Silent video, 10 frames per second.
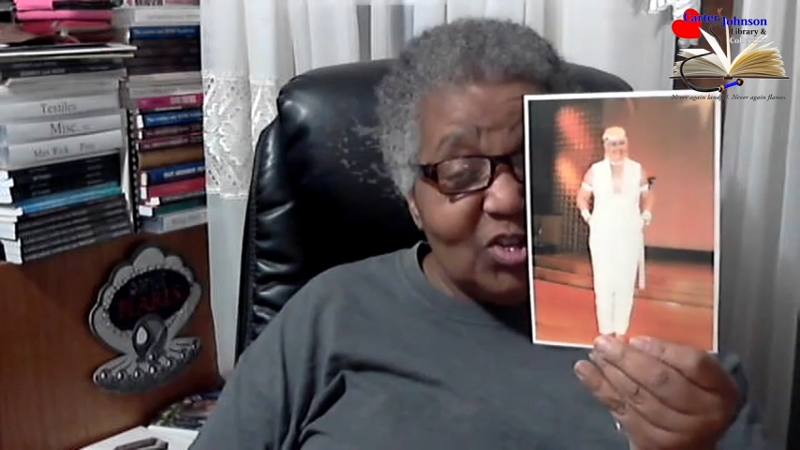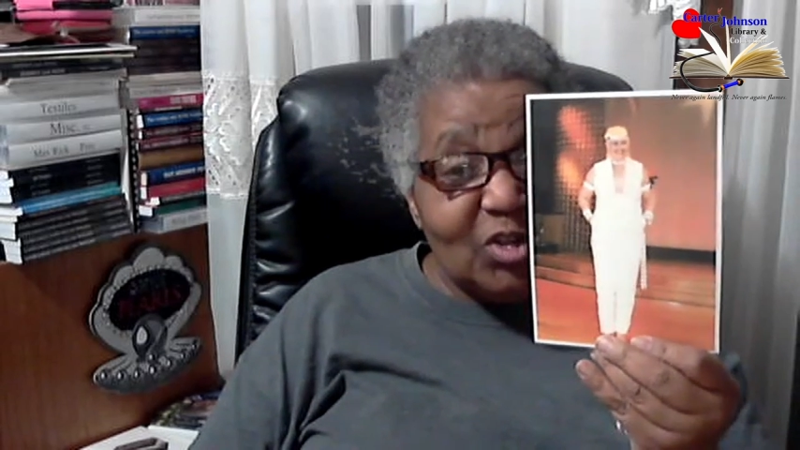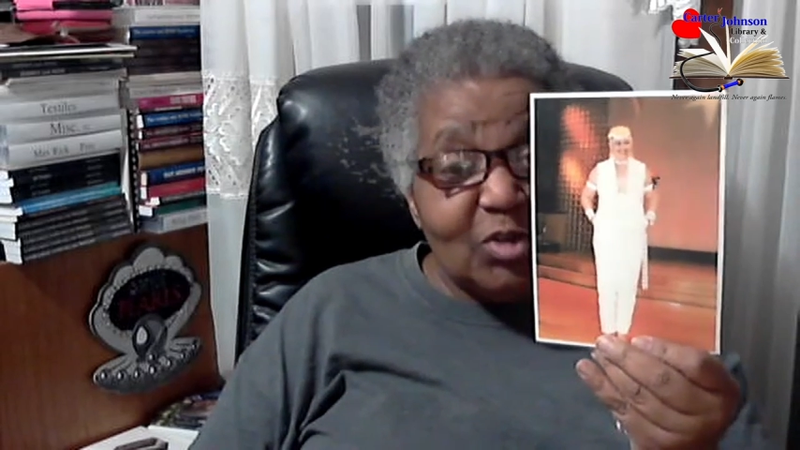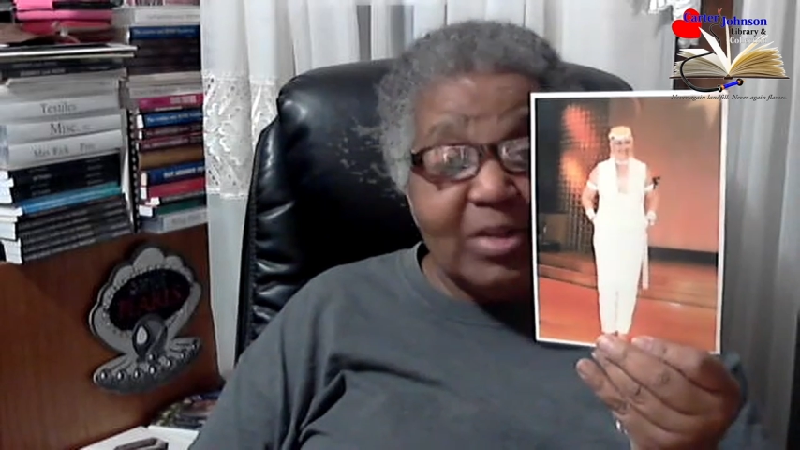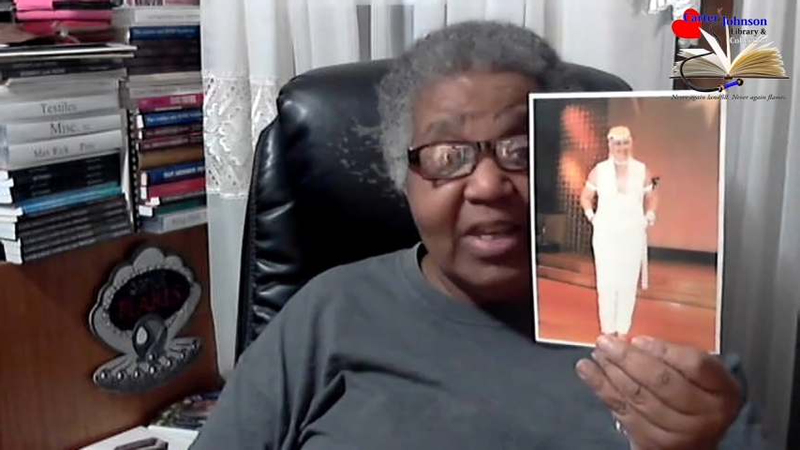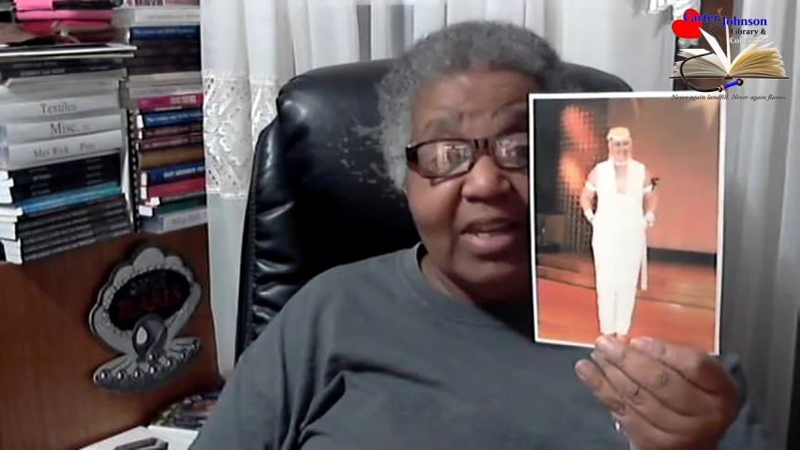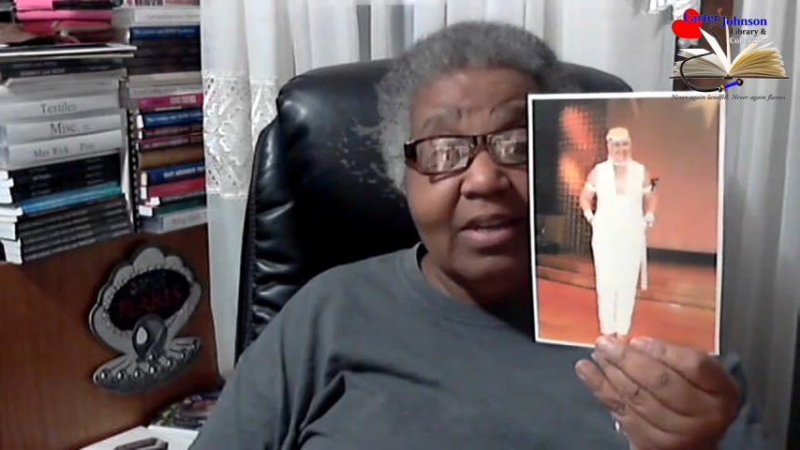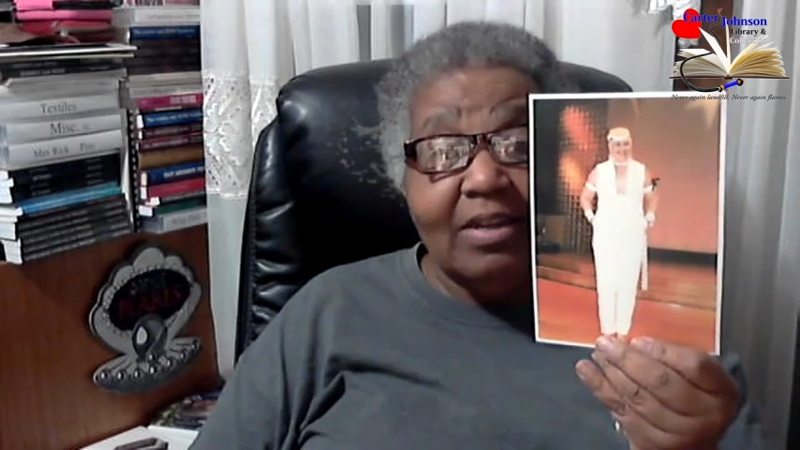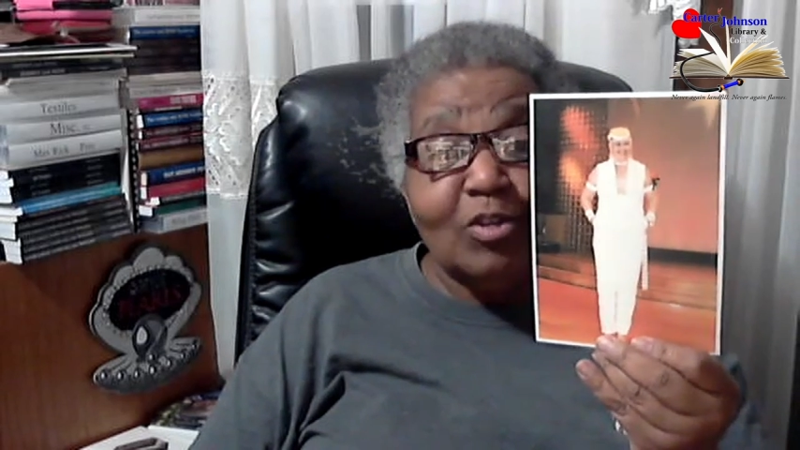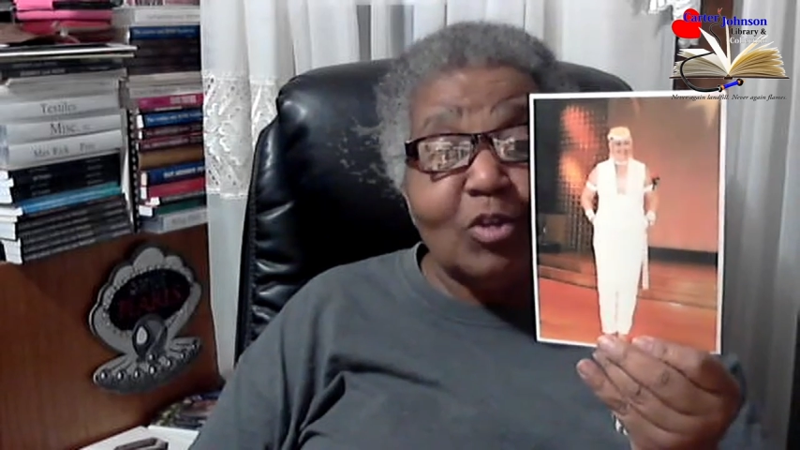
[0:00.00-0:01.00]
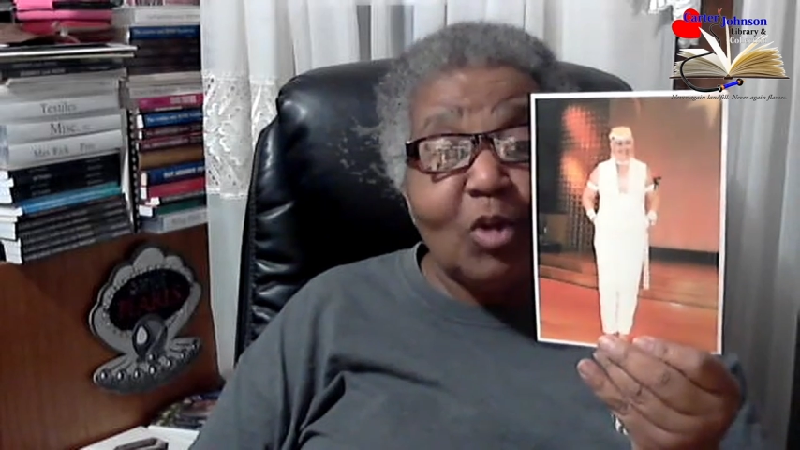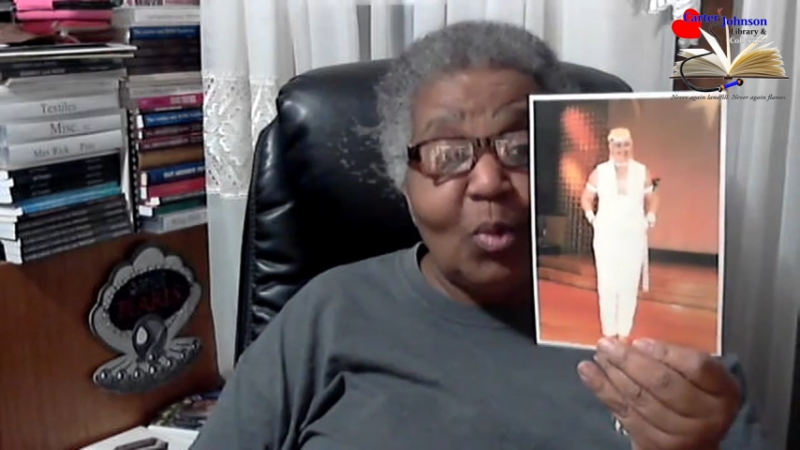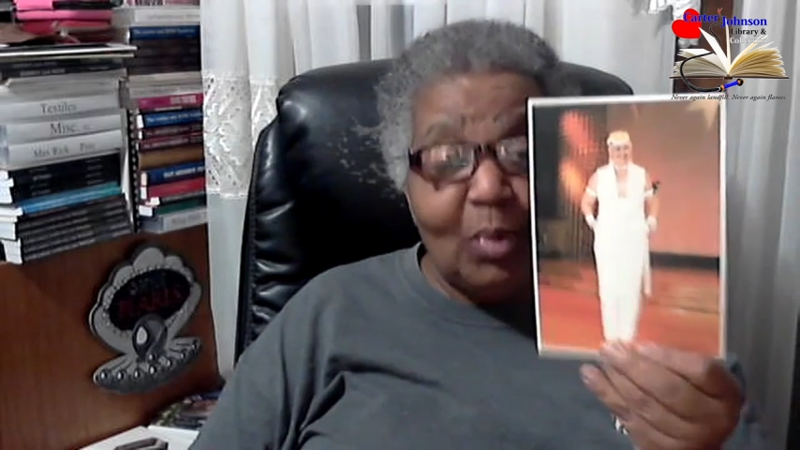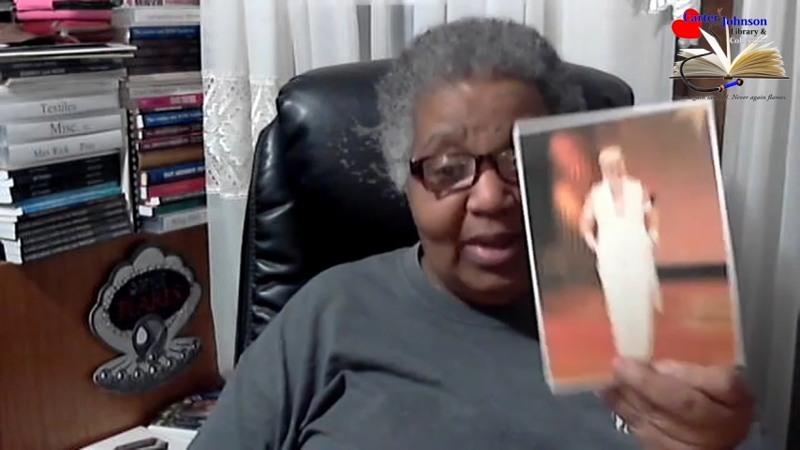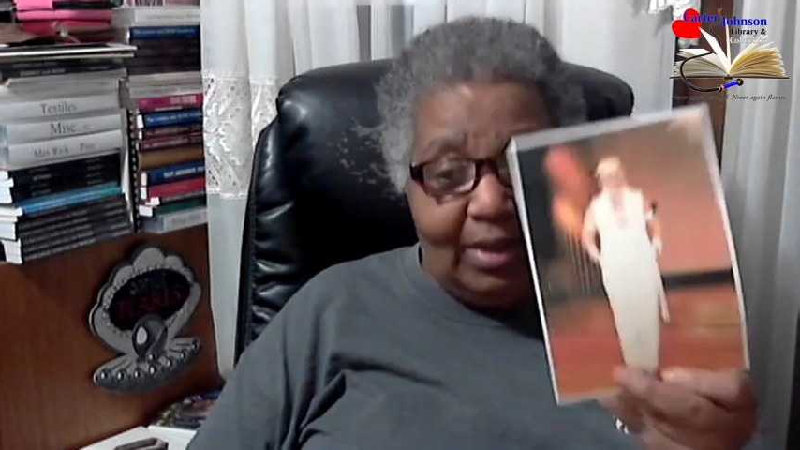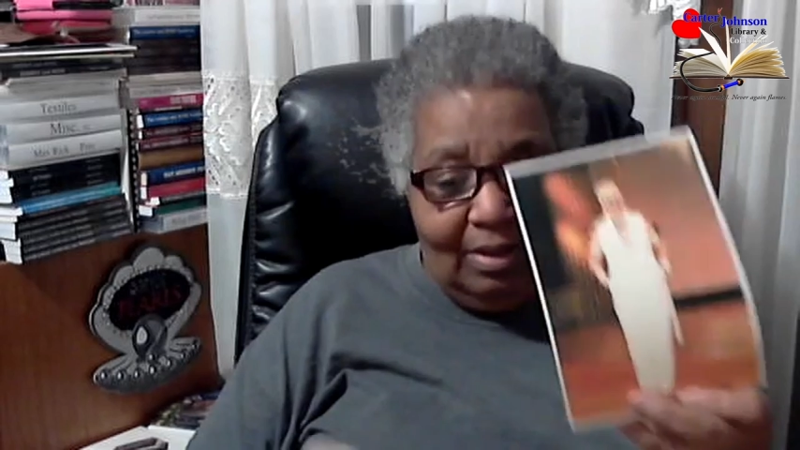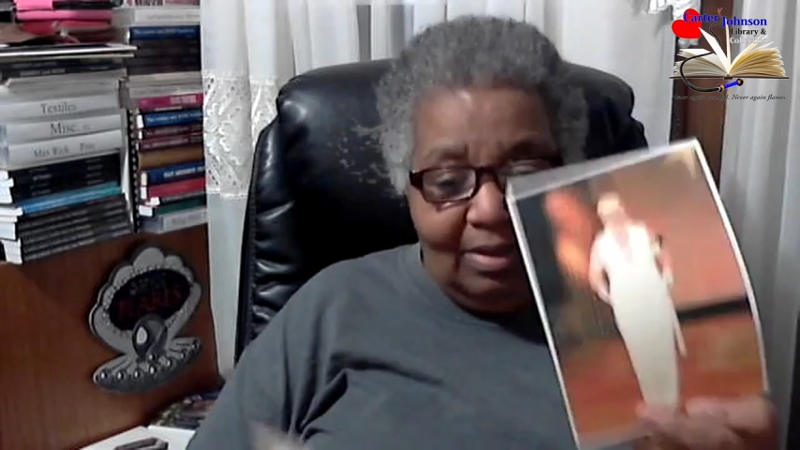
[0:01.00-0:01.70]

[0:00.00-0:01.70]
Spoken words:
Judy Tallwing